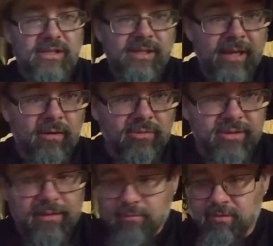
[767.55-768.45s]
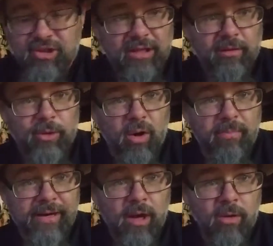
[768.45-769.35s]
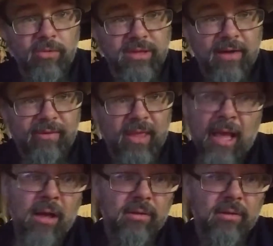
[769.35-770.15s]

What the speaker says: and shit to throw up my nose and everything else.